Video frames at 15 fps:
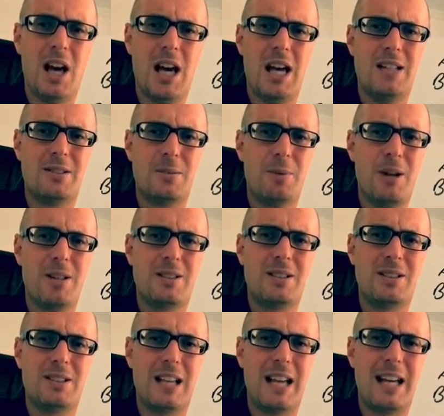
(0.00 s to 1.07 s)
Is the person
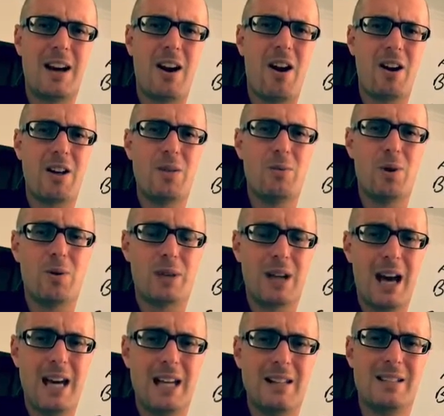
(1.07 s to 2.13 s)
that's saying, "Are you okay?"